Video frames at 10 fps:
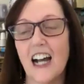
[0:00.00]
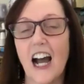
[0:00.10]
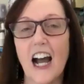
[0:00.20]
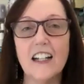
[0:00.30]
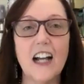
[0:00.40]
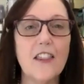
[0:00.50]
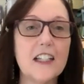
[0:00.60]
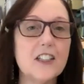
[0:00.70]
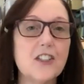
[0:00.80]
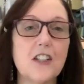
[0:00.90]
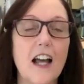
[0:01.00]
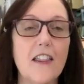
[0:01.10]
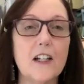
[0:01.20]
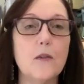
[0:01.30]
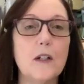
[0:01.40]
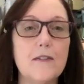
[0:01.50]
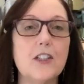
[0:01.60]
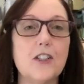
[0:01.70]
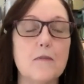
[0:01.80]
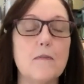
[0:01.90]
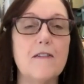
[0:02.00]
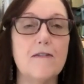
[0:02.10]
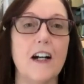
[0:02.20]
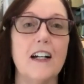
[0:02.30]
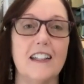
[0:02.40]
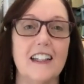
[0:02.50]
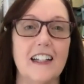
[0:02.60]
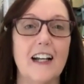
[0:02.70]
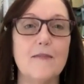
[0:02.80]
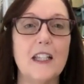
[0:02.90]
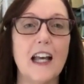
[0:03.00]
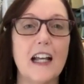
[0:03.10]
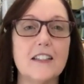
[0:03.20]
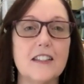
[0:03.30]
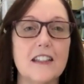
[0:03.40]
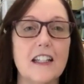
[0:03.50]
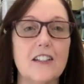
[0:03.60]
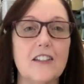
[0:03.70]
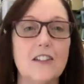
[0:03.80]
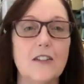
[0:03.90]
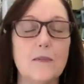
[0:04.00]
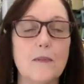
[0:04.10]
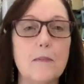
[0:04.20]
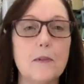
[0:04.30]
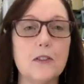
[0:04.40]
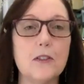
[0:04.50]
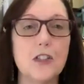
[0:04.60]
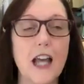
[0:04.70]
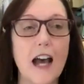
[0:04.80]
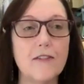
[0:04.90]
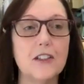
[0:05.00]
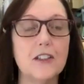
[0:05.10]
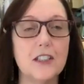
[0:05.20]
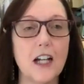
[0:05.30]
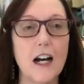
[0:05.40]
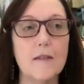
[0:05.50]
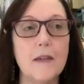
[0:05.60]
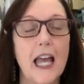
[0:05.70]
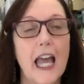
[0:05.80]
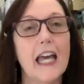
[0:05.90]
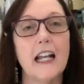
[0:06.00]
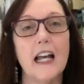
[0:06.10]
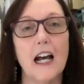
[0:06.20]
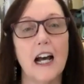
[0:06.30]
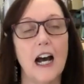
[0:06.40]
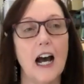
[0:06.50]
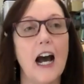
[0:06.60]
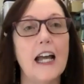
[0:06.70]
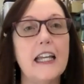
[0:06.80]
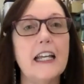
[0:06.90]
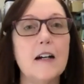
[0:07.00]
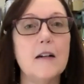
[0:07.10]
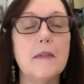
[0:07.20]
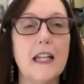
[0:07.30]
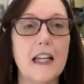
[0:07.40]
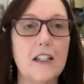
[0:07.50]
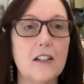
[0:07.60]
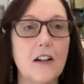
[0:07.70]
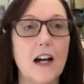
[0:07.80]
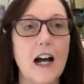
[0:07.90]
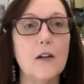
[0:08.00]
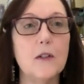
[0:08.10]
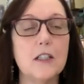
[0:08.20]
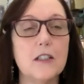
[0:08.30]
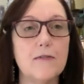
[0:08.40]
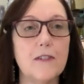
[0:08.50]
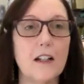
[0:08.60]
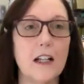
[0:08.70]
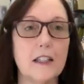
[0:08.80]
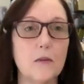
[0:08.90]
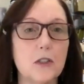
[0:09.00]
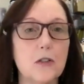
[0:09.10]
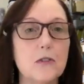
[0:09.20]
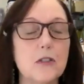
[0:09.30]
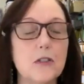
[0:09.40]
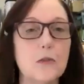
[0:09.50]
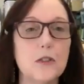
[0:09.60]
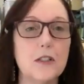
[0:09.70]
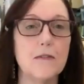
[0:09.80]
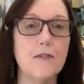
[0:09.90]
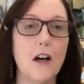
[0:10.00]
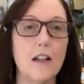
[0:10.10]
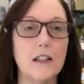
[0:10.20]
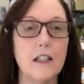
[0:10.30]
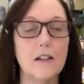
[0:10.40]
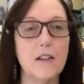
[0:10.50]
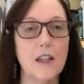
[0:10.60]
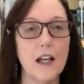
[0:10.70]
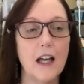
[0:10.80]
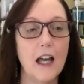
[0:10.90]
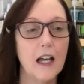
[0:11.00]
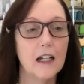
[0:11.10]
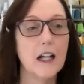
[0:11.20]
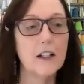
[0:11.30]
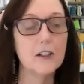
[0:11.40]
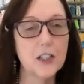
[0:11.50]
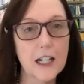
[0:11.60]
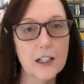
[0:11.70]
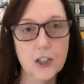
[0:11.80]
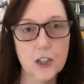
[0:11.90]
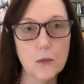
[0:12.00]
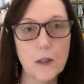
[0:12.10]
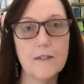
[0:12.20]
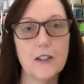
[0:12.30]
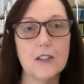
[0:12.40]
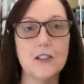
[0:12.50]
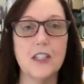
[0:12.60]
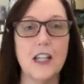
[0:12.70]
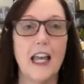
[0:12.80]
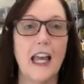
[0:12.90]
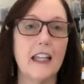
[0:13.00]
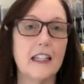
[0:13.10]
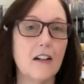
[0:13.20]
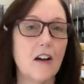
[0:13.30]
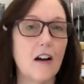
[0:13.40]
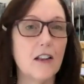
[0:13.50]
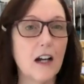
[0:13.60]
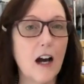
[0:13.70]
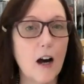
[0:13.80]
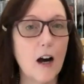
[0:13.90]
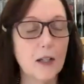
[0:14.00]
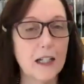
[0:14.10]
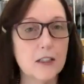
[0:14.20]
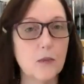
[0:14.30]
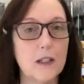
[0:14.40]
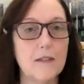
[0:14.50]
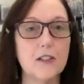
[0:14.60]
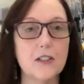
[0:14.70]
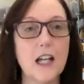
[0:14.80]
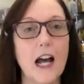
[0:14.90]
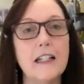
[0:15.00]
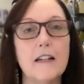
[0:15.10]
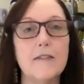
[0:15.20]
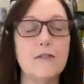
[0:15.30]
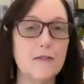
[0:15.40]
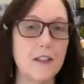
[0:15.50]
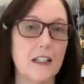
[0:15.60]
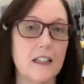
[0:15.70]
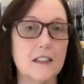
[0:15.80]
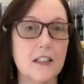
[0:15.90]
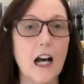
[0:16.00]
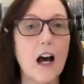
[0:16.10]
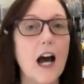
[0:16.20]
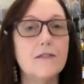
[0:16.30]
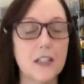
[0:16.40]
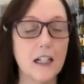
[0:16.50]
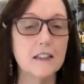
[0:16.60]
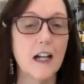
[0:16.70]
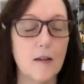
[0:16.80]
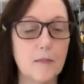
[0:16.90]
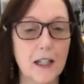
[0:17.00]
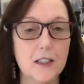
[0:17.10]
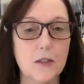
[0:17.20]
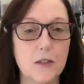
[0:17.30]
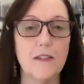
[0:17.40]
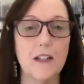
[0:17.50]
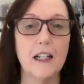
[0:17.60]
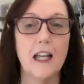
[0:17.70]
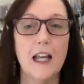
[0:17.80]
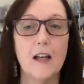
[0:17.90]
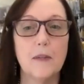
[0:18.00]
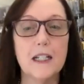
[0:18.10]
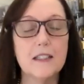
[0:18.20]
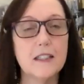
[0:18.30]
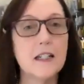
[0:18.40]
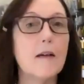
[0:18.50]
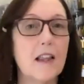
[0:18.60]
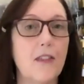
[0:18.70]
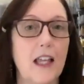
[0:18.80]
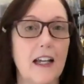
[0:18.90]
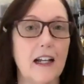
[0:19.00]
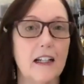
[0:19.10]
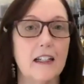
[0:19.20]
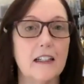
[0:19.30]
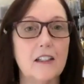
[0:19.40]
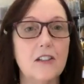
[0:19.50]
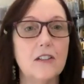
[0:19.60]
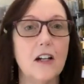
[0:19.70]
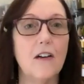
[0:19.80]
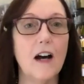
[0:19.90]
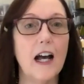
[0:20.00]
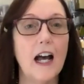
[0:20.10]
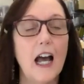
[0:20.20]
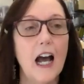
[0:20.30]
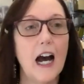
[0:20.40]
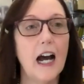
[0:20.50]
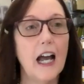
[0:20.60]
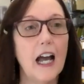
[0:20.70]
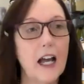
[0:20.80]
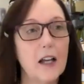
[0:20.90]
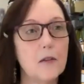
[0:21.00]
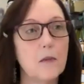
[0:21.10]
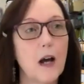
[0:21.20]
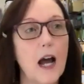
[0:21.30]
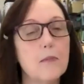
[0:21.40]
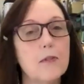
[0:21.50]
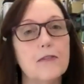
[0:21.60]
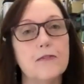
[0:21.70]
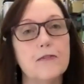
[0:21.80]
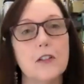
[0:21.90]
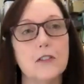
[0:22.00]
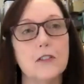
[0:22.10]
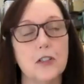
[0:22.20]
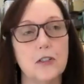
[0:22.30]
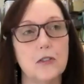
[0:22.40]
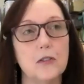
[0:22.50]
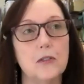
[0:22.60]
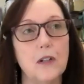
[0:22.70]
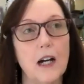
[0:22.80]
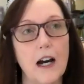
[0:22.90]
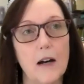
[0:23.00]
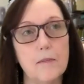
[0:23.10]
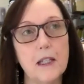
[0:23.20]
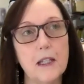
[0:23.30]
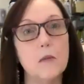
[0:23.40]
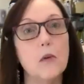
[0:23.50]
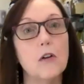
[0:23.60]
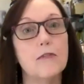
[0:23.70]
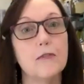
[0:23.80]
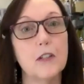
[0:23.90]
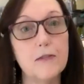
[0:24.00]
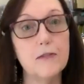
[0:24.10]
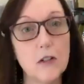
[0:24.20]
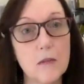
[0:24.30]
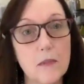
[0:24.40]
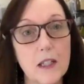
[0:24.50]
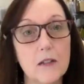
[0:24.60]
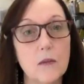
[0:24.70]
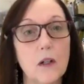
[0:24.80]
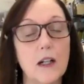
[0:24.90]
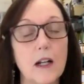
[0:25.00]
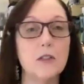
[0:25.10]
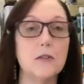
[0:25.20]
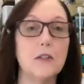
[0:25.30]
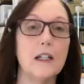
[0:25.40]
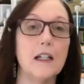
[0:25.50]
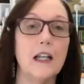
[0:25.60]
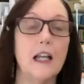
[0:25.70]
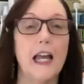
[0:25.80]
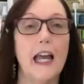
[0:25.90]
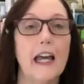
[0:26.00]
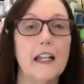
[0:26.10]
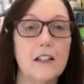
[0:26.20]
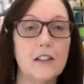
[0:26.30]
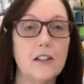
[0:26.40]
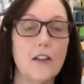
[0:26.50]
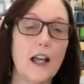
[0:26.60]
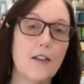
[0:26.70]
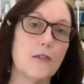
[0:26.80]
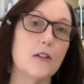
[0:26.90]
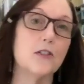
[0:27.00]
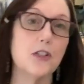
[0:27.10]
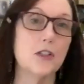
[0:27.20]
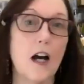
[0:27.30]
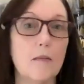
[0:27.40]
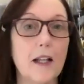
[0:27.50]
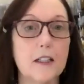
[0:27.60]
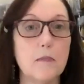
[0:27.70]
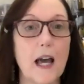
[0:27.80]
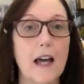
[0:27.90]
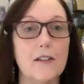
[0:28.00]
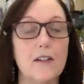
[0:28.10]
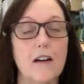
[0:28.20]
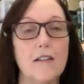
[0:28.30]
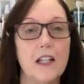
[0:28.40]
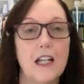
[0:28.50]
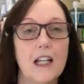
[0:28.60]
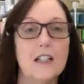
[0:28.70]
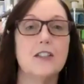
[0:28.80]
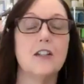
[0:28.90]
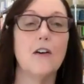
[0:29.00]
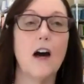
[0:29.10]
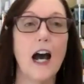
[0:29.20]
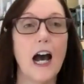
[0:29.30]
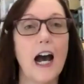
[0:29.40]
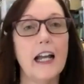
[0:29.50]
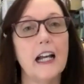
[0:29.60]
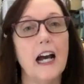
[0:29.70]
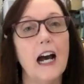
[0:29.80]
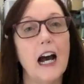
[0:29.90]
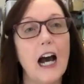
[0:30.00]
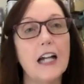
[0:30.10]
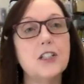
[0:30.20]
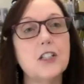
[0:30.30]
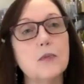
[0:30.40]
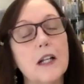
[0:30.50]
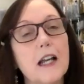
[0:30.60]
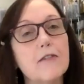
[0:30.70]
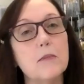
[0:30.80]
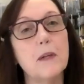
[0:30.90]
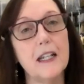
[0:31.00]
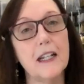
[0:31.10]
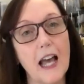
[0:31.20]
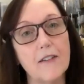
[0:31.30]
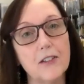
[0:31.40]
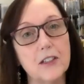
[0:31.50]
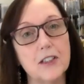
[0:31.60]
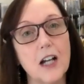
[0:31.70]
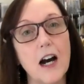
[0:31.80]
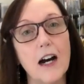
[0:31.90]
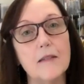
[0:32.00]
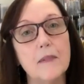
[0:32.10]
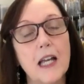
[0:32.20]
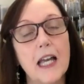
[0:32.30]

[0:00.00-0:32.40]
I, I think it should. I think weaving should be fun. I mean, that's the, yeah. you know, people should have a good time. And I, I am, eh, you know, I always felt like there were two schools of thought. There are the color texture weavers and there are the complex weavers. I never fit into, I, I've done complex weaving, but it's not my thing you know, I, I, I, prefer to uh, be more freeform in what I'm doing. And, you know, that throws your complex pattern off. So mm-hmm. I, I just want everybody to have a good time.